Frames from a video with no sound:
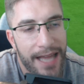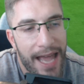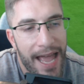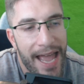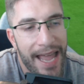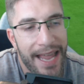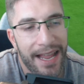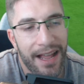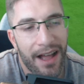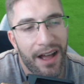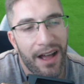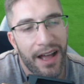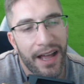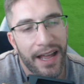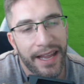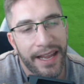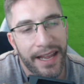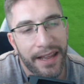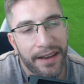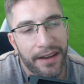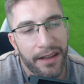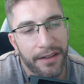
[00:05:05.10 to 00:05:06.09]

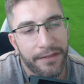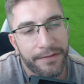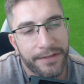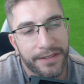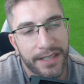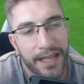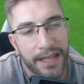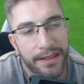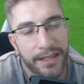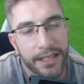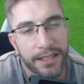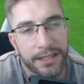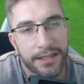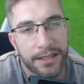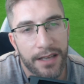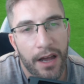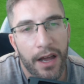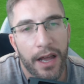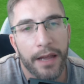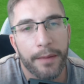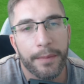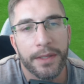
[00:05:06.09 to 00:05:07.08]
AI, and I've said this
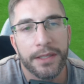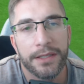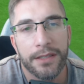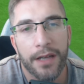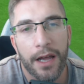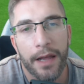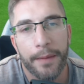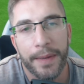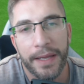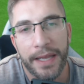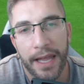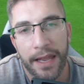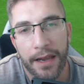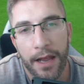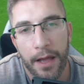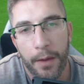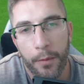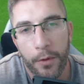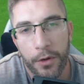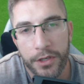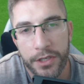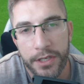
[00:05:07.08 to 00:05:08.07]
time and time again.
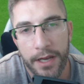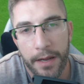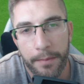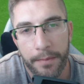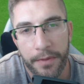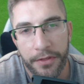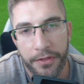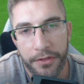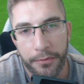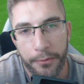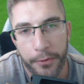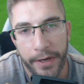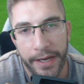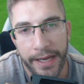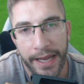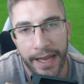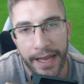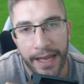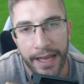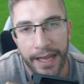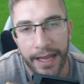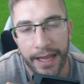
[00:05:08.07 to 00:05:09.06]
Like, watch number
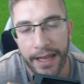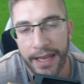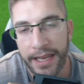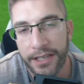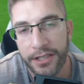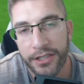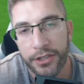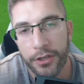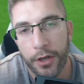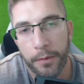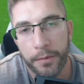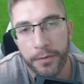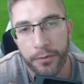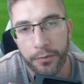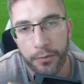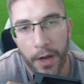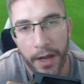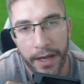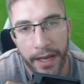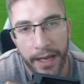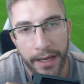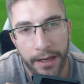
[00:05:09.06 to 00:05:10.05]
3 here. He stops
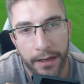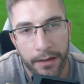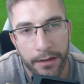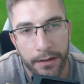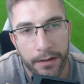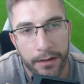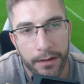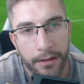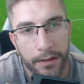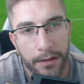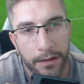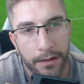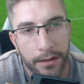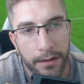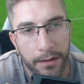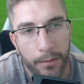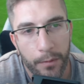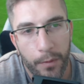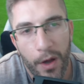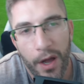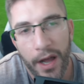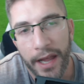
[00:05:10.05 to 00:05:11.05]
running.
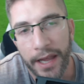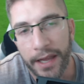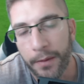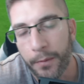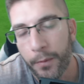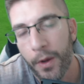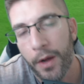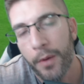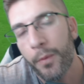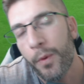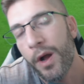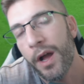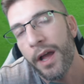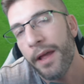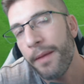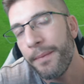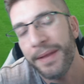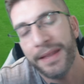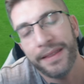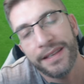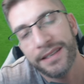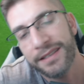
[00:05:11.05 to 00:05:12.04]
Why? What?
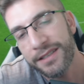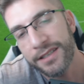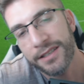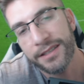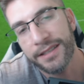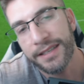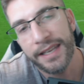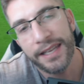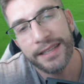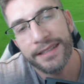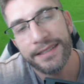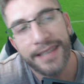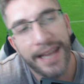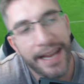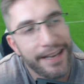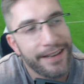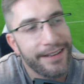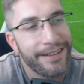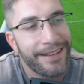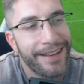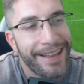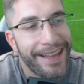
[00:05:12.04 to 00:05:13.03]
I mean, this just
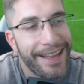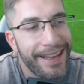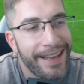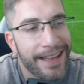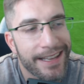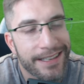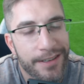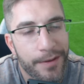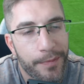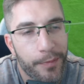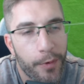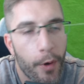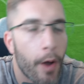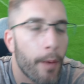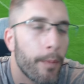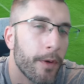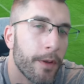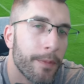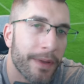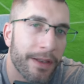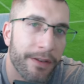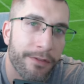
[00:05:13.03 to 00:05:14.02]
continually is a
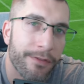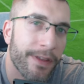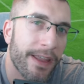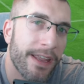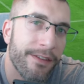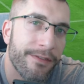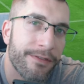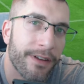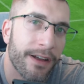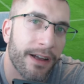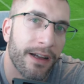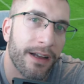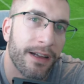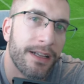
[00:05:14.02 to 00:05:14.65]
problem in FIFA.